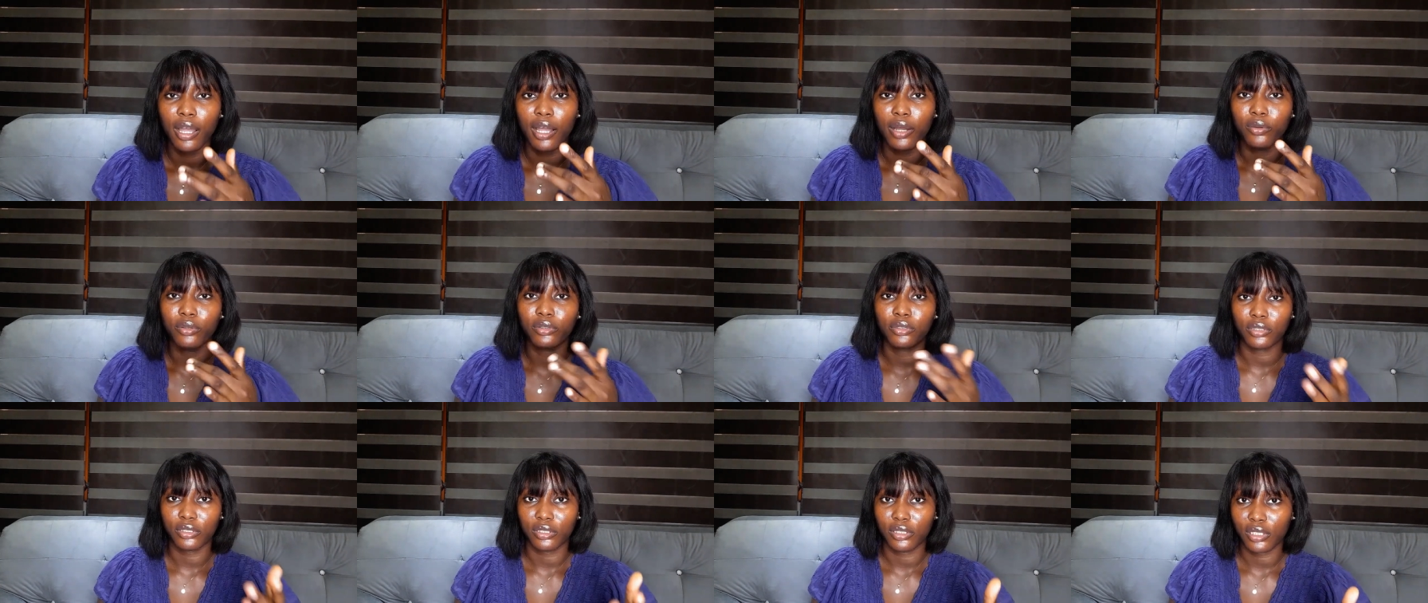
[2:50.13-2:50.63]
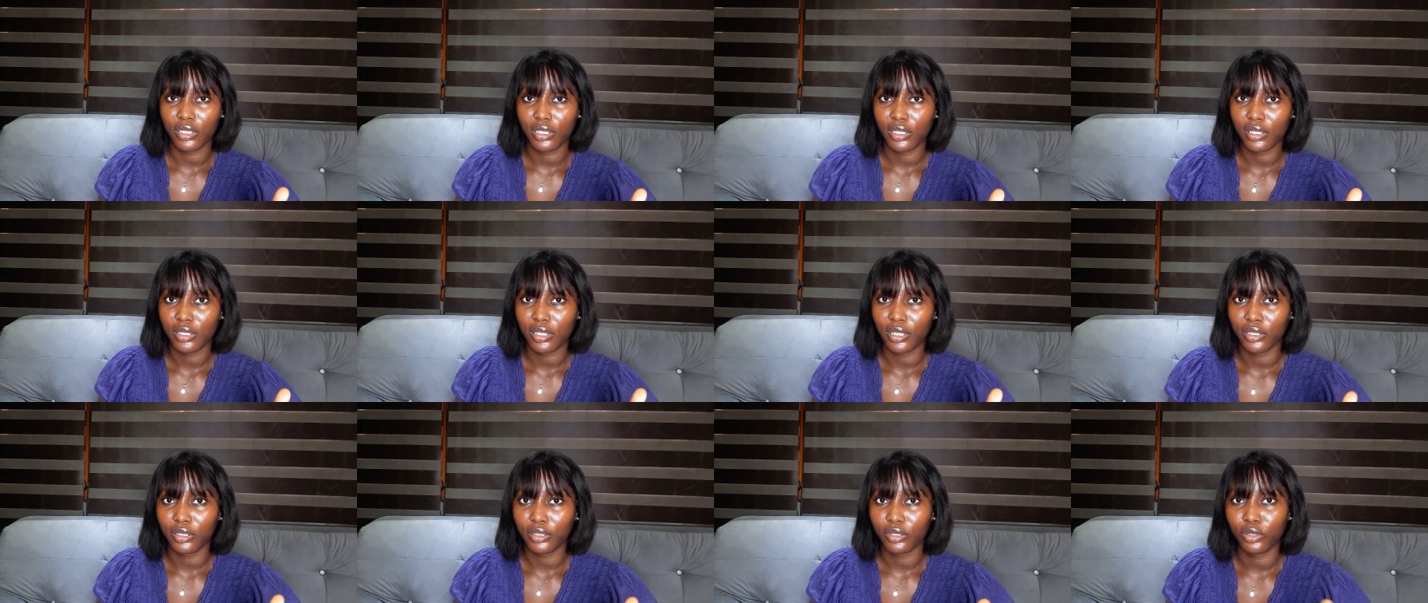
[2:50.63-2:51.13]
I would
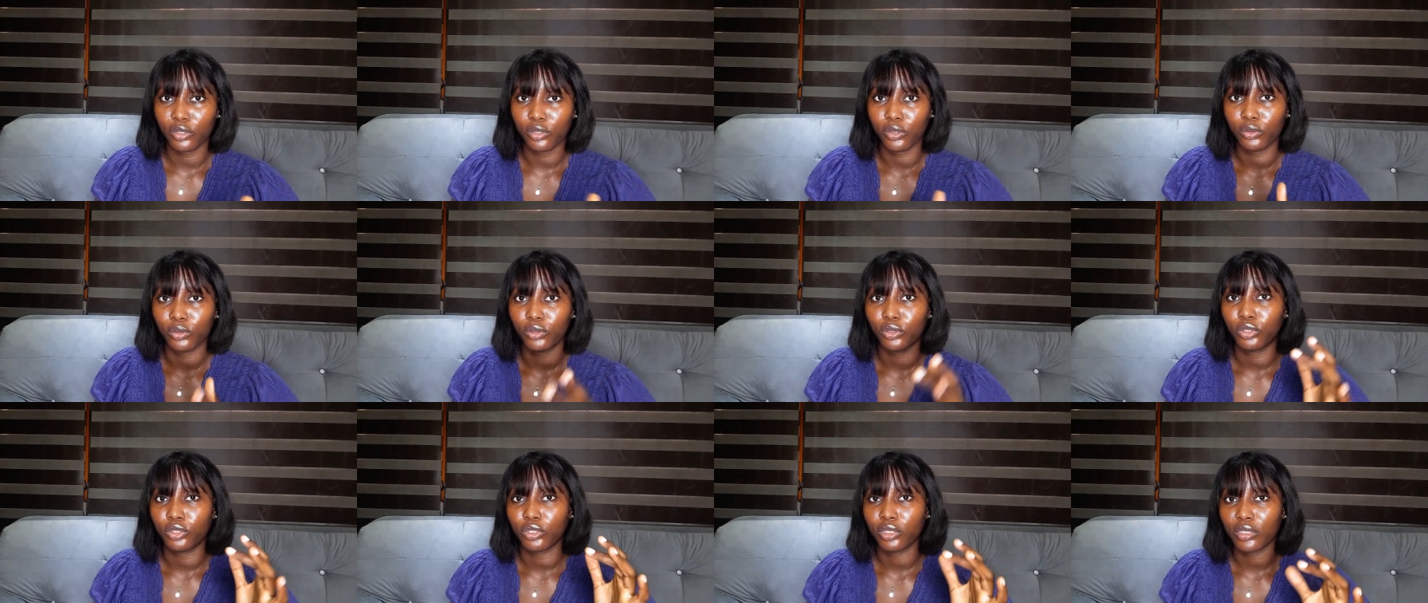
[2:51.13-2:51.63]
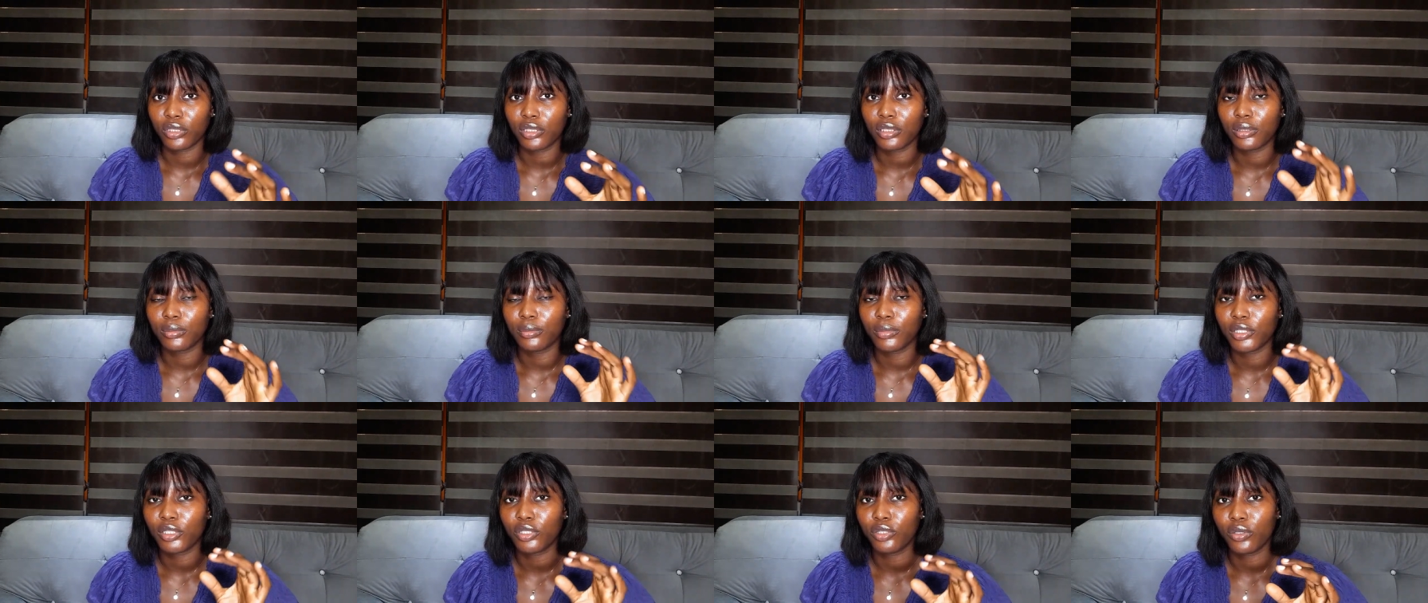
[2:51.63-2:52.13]
suggest that you
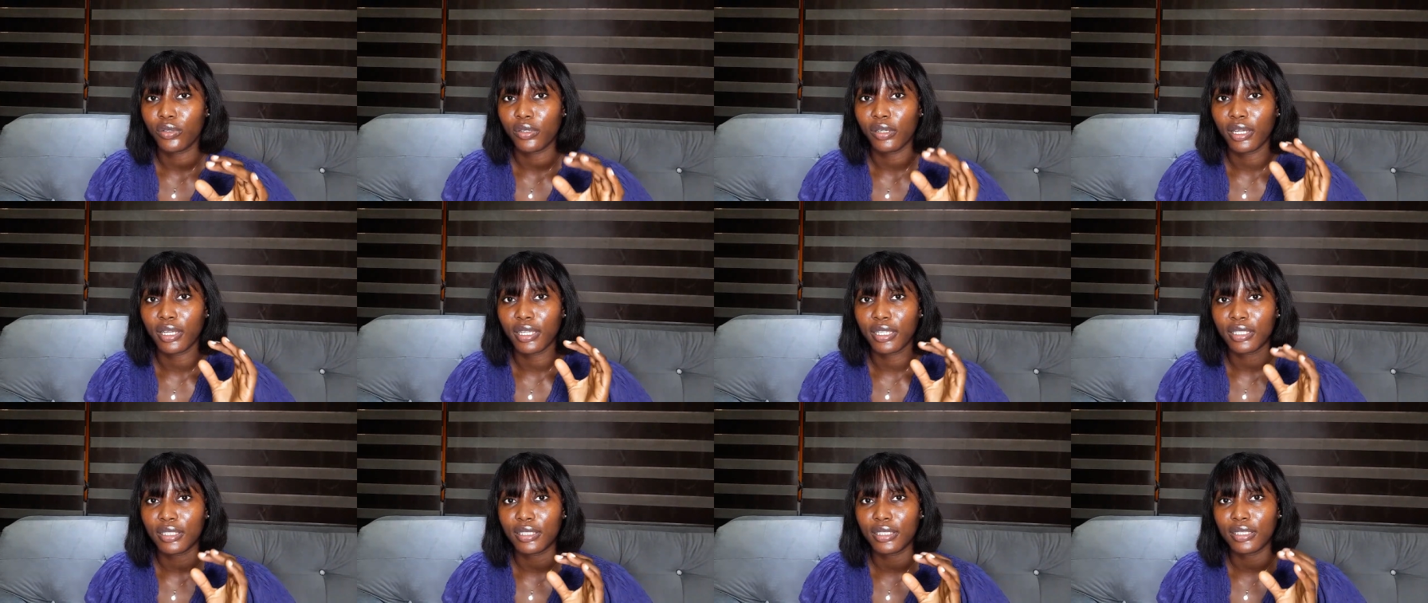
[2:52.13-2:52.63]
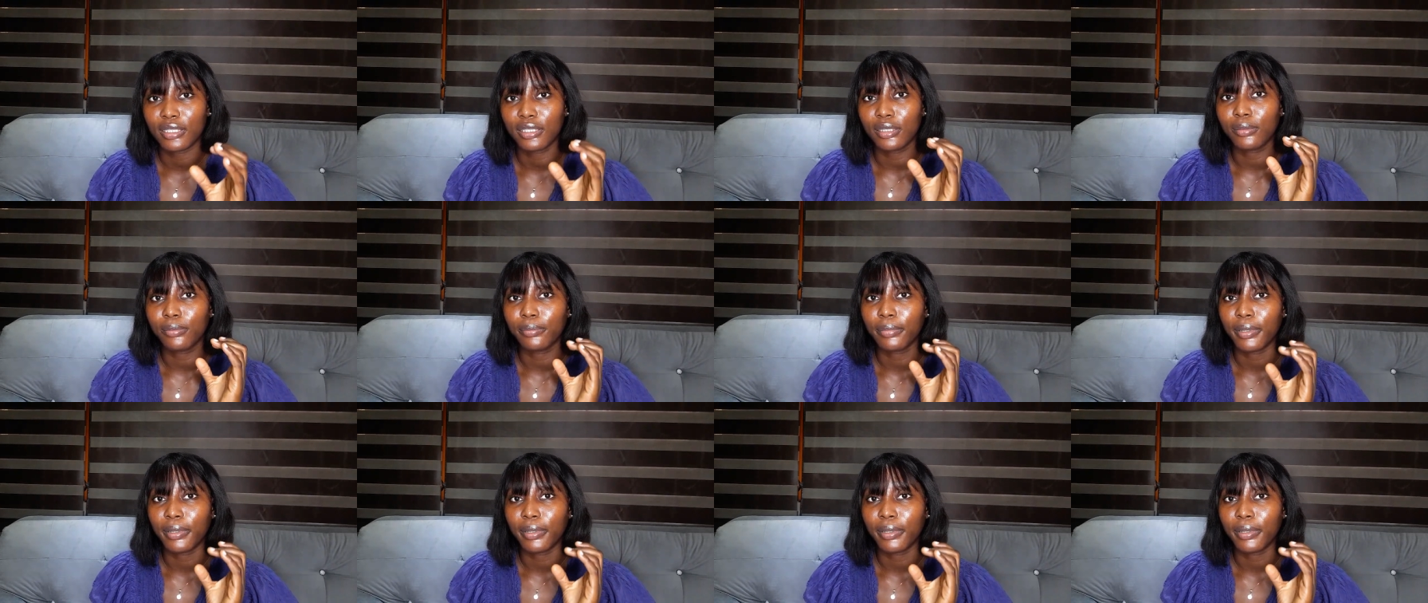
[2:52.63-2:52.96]
just make sure you are eating a